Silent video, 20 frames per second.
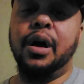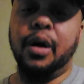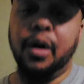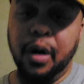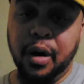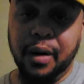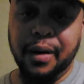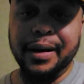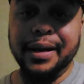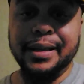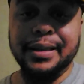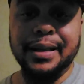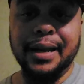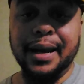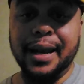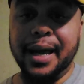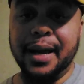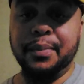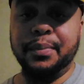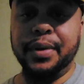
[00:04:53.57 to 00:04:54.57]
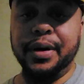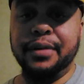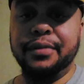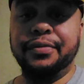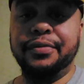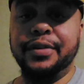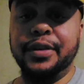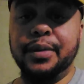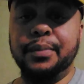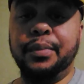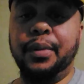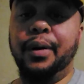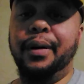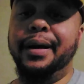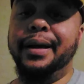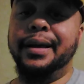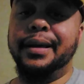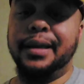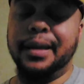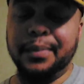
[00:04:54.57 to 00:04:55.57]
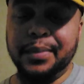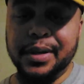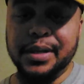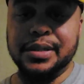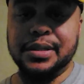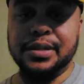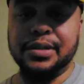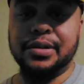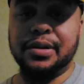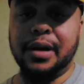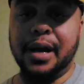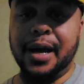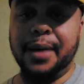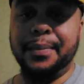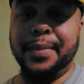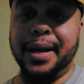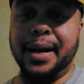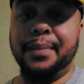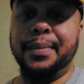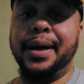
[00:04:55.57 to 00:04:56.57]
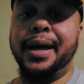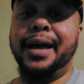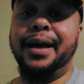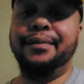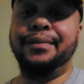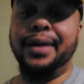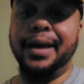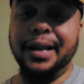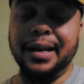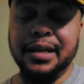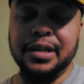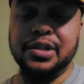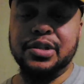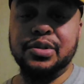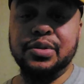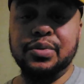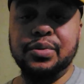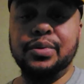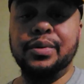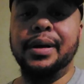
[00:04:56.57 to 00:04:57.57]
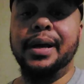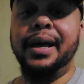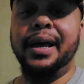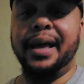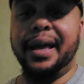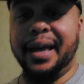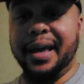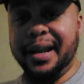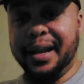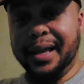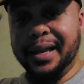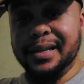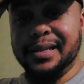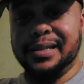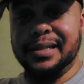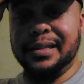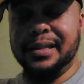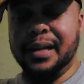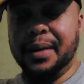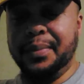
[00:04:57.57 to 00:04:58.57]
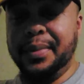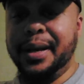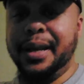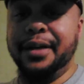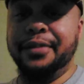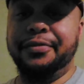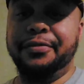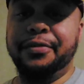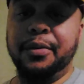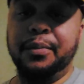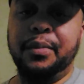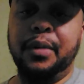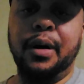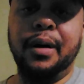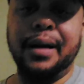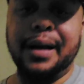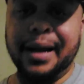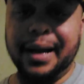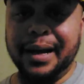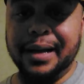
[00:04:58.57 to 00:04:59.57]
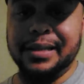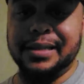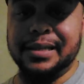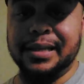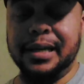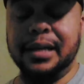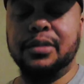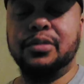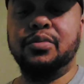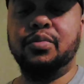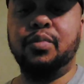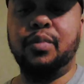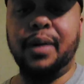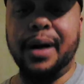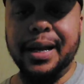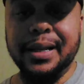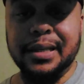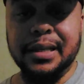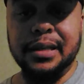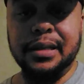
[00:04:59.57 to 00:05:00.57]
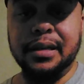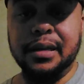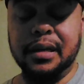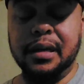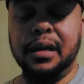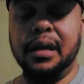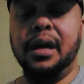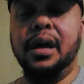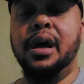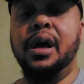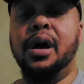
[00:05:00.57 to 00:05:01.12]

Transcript: Go on, hit the like button for your boy and give me a subscribe, man. I'm going to have LSU and NCAA football content throughout the year.